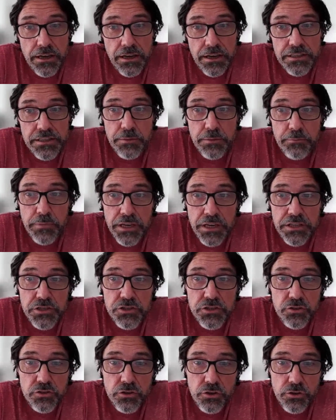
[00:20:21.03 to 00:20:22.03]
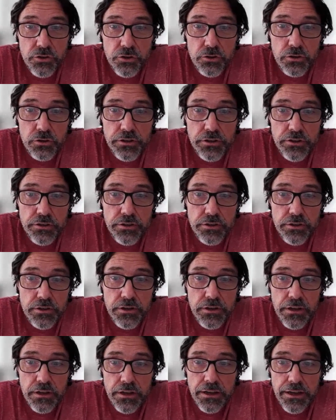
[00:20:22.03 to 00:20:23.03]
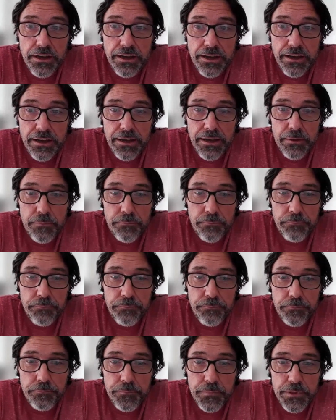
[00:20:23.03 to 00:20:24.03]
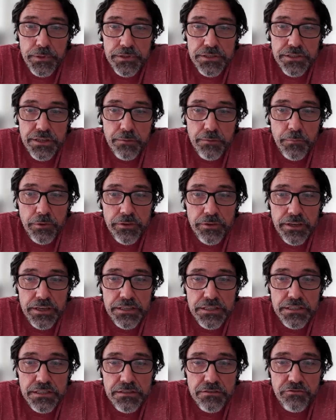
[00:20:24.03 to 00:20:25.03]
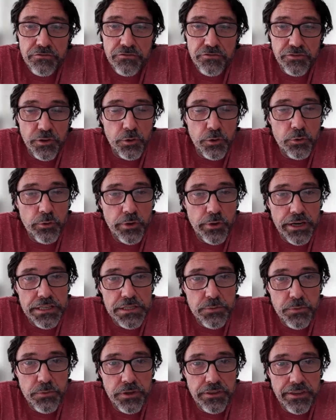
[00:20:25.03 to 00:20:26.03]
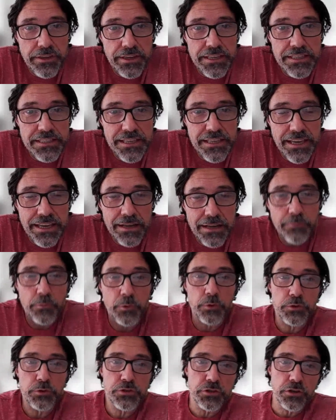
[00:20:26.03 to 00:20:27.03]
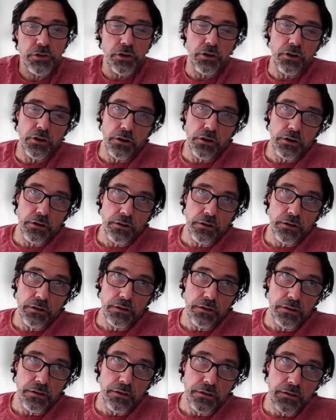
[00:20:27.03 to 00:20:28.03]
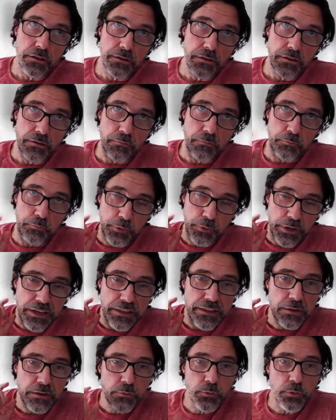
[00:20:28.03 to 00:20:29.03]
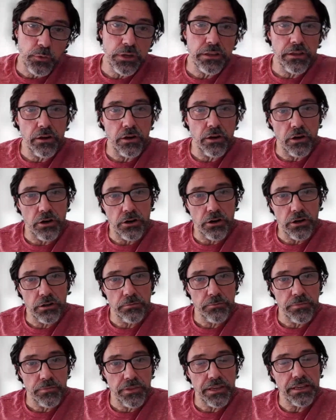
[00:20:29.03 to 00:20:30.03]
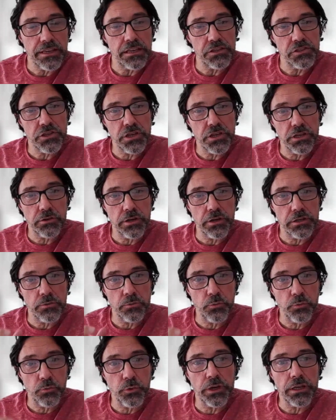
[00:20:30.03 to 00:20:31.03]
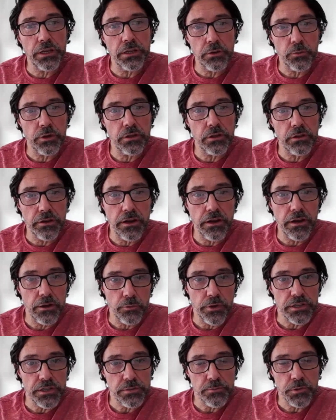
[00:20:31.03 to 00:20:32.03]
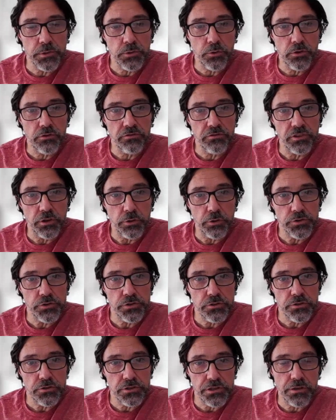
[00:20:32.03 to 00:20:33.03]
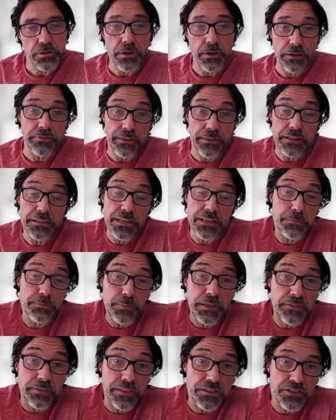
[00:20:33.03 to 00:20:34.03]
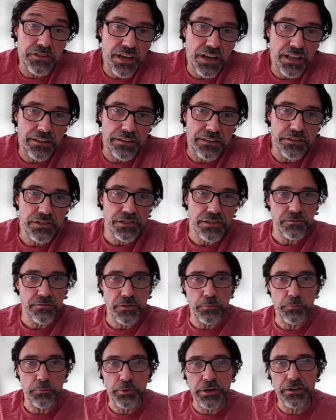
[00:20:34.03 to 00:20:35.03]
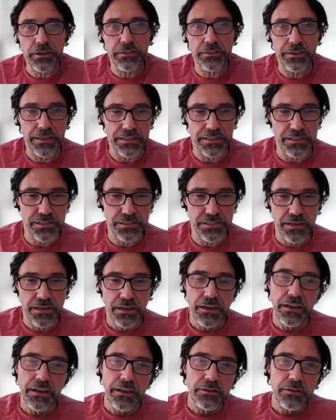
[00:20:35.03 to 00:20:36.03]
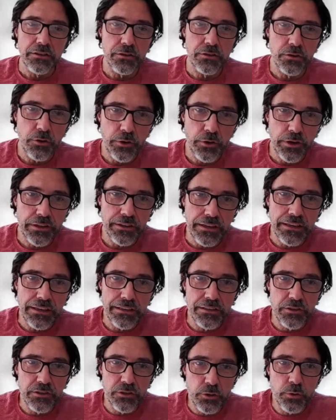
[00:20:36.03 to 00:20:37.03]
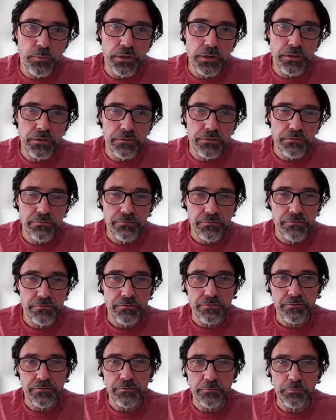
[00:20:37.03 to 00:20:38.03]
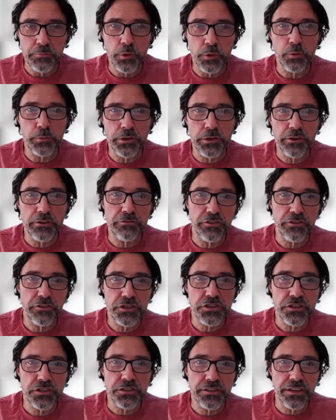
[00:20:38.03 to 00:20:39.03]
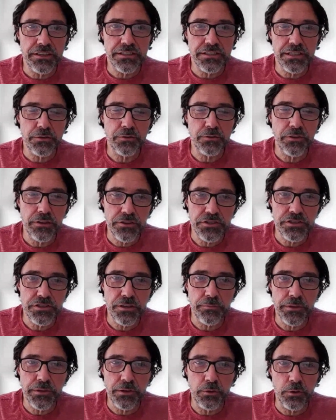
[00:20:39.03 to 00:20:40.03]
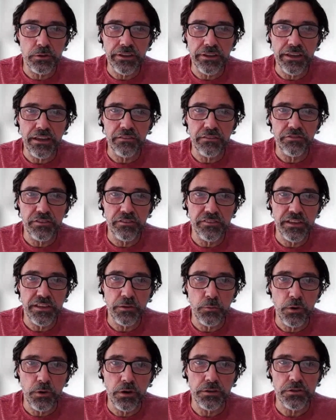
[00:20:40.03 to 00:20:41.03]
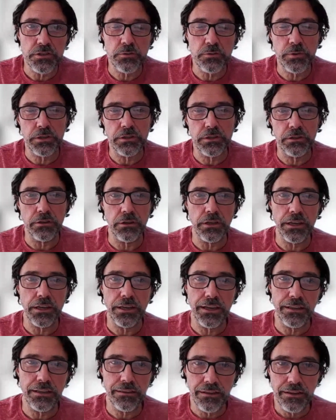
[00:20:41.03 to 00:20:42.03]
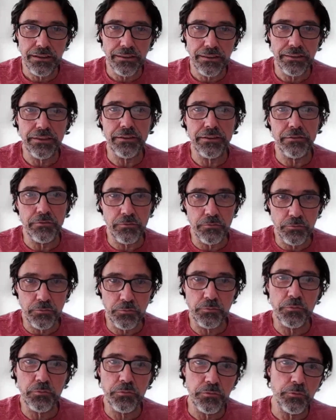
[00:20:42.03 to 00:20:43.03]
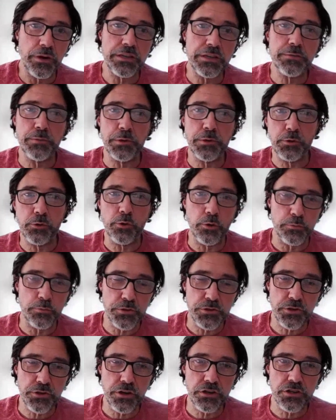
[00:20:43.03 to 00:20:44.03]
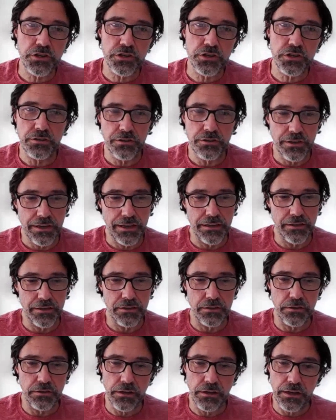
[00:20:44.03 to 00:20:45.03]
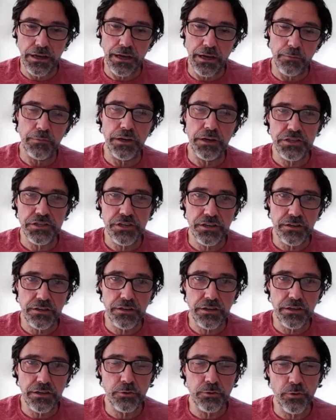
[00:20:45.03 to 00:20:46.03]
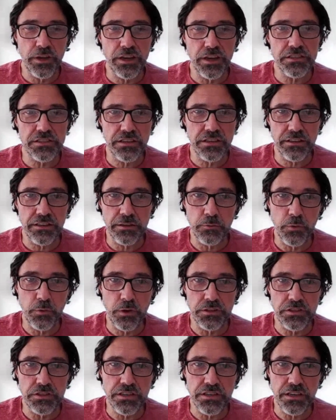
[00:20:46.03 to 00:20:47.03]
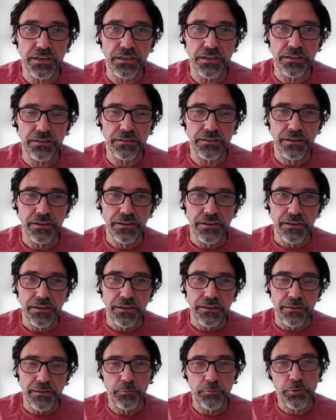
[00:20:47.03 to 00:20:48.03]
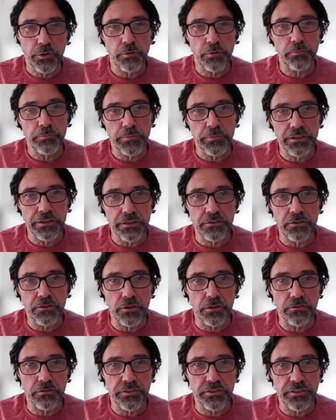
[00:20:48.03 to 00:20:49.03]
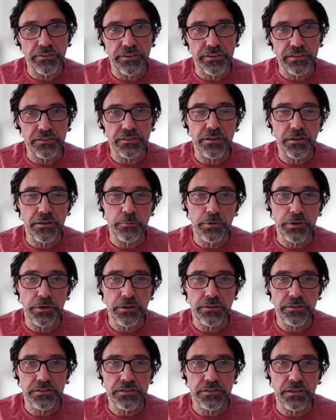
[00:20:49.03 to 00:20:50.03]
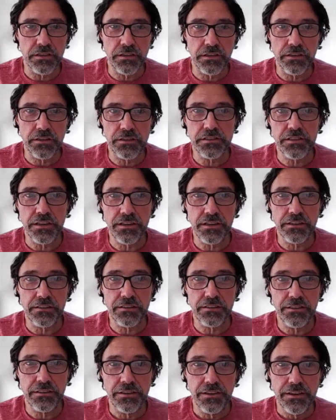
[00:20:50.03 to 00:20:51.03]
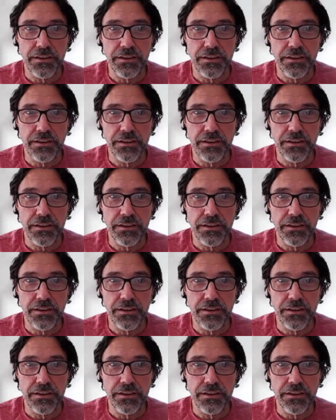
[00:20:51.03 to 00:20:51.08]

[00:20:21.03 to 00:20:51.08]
As I mentioned earlier, some of these flow rates, when these animals are breathing really hard, they can generate really, really high respiratory flows. So, and this has been the challenge. The breath is, in human pulmonary function testing, there's something called FEV1. So we're looking at the respiratory obstruction, and you're looking how much air can you exhale in 1 second. The problem in a dolphin, the entire breath is done in a second.